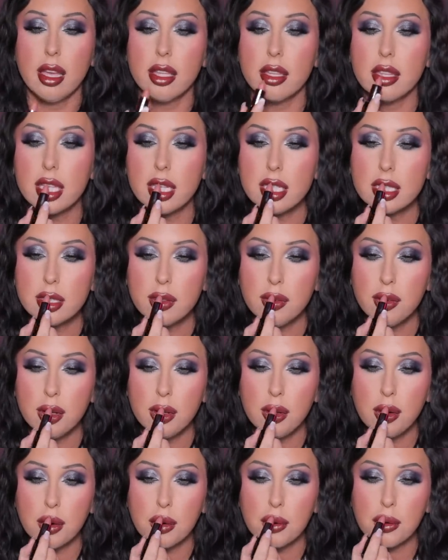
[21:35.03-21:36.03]
These
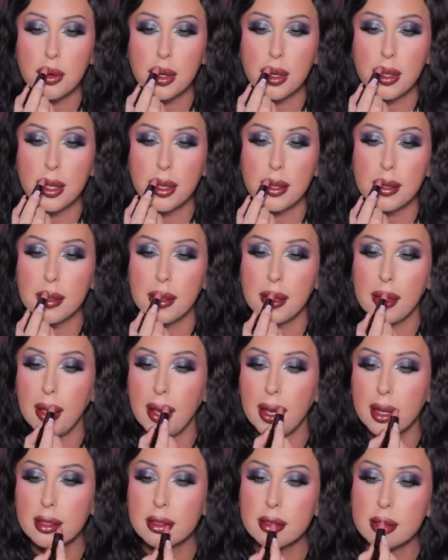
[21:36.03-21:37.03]
feel really
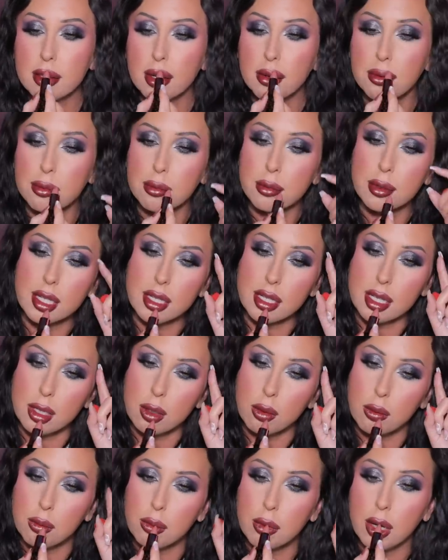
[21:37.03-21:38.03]
luxe,
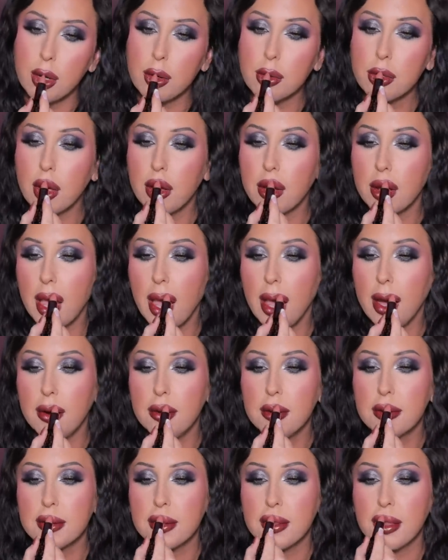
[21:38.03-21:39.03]
really well thought out.